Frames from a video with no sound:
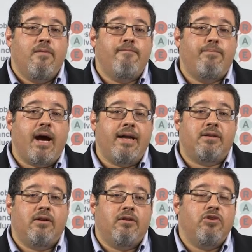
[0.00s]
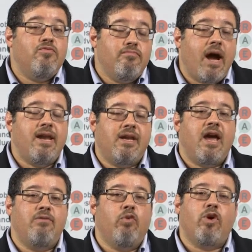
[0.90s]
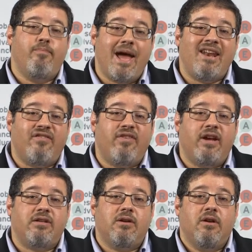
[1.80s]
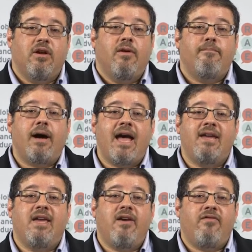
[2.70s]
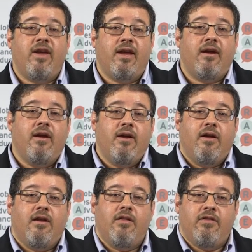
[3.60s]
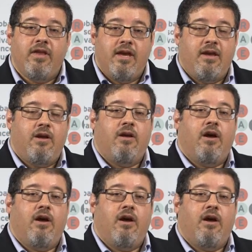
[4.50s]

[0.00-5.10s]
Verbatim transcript: but you might get more benefit by giving the